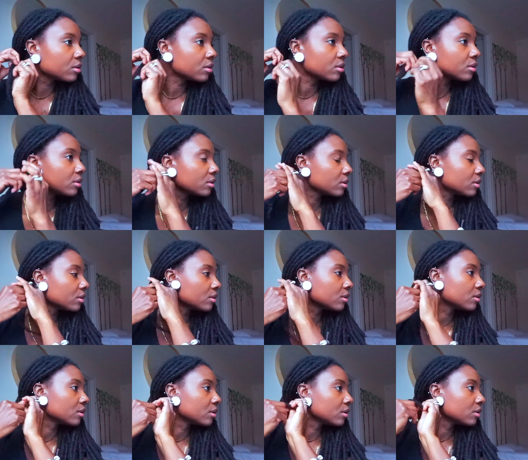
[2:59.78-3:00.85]

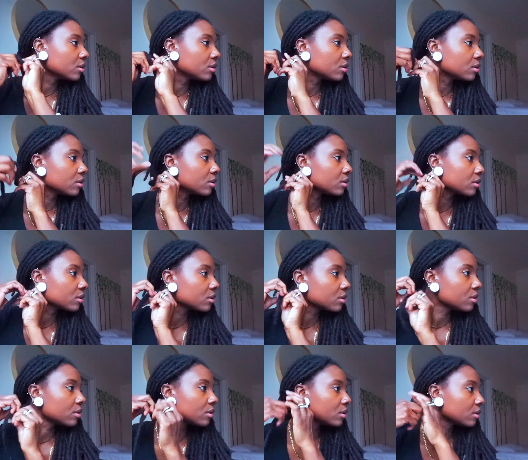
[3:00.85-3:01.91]

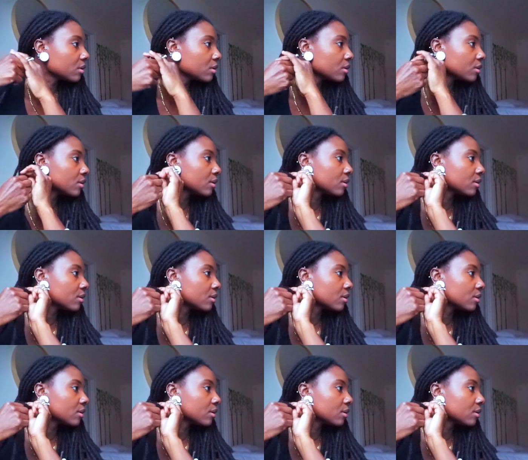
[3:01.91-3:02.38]
Nobody speaks.